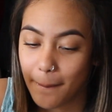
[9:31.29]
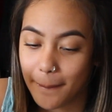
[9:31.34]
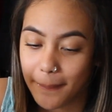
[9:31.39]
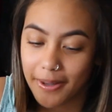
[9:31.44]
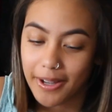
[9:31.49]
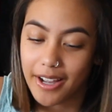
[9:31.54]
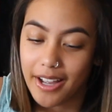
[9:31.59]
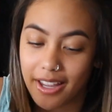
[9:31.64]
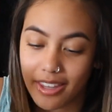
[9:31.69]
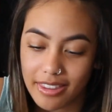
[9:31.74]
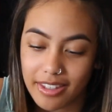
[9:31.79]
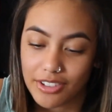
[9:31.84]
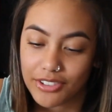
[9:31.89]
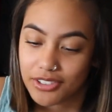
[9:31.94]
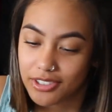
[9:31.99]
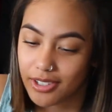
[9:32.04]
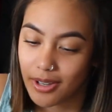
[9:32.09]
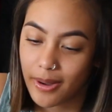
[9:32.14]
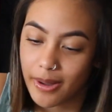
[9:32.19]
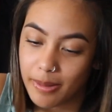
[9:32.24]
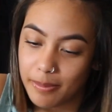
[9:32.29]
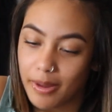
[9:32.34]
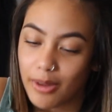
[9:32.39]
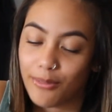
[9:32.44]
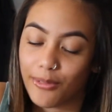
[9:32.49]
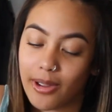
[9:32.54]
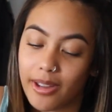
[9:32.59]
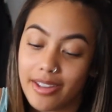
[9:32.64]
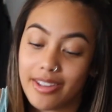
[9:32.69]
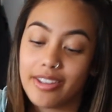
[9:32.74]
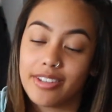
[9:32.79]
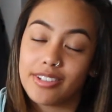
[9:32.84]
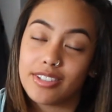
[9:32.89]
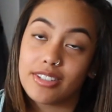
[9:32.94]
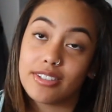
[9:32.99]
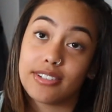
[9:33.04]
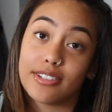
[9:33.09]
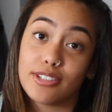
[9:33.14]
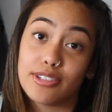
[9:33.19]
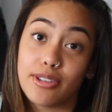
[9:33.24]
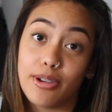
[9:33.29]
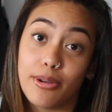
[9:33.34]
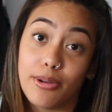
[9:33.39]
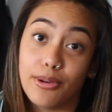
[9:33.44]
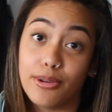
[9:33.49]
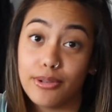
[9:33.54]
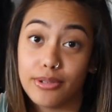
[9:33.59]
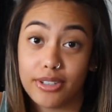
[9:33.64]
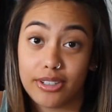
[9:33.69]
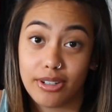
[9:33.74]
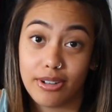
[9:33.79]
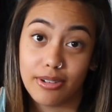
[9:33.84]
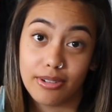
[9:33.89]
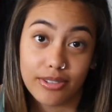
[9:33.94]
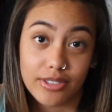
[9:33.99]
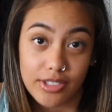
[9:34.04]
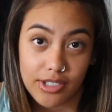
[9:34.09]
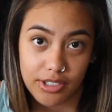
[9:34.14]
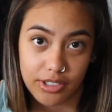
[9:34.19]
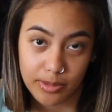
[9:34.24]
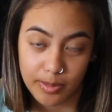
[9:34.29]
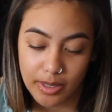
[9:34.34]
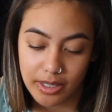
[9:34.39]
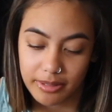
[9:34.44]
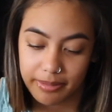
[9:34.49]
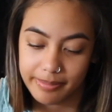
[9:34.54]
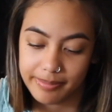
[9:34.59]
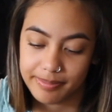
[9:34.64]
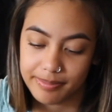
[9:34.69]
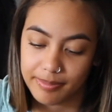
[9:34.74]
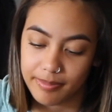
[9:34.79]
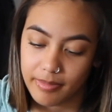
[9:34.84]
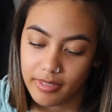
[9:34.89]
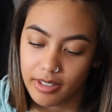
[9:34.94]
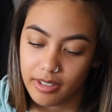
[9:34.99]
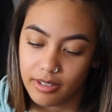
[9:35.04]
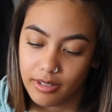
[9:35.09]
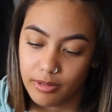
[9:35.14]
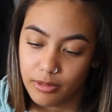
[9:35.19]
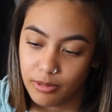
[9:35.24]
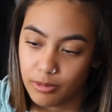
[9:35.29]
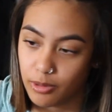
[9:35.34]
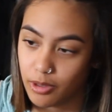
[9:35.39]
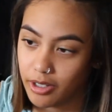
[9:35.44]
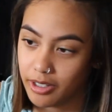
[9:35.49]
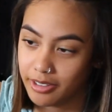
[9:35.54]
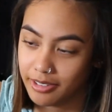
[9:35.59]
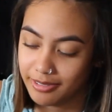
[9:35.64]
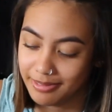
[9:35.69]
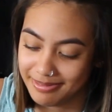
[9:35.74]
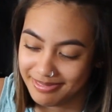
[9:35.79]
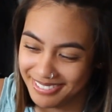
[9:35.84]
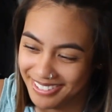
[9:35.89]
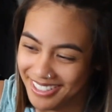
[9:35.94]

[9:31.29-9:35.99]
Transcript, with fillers: but that's just how I eat my wings, so don't judge me. One.